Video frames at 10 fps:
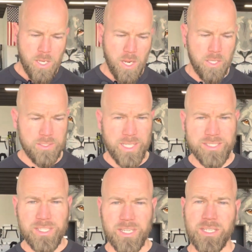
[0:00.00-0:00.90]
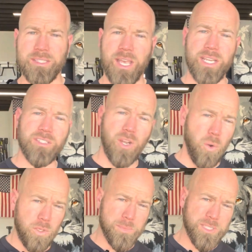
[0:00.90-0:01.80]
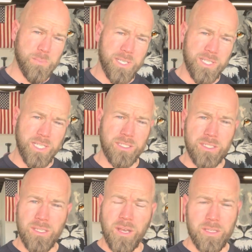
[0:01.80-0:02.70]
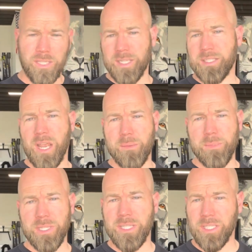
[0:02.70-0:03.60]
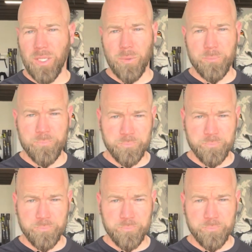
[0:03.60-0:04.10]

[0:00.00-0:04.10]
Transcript: The next thing is I don't want to be spending a lot of time in the yellow.